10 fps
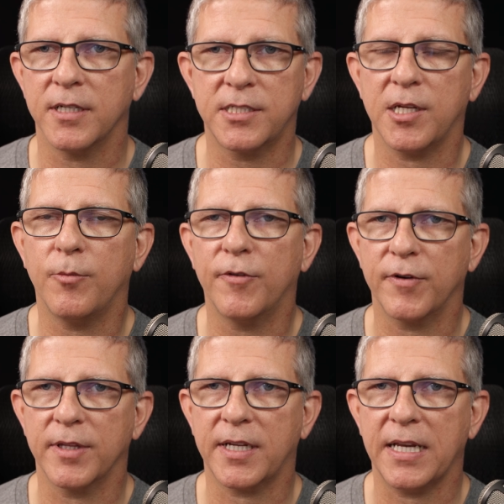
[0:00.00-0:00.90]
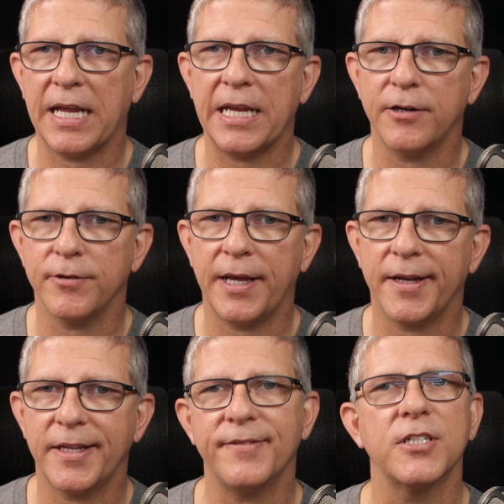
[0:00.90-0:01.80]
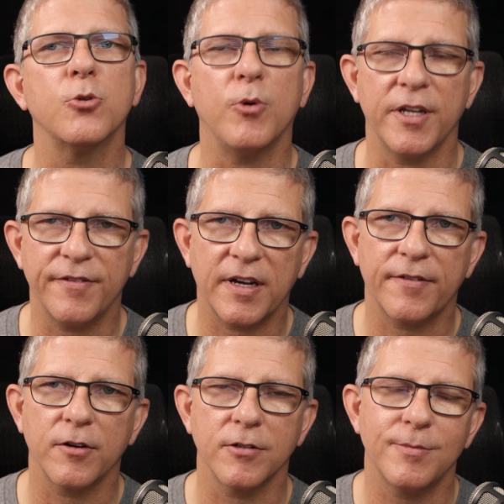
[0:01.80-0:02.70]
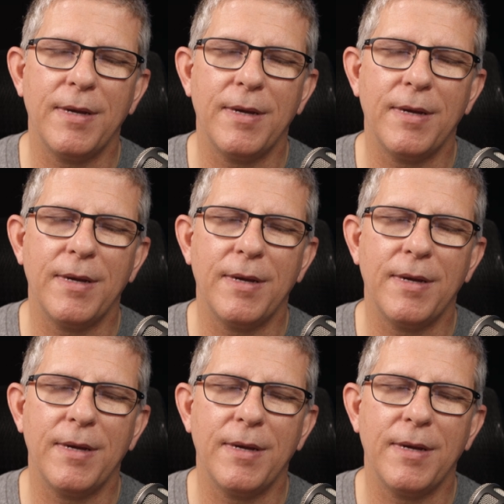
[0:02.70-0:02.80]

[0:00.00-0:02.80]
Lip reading: subwoofer that can handle down to even 25 hertz,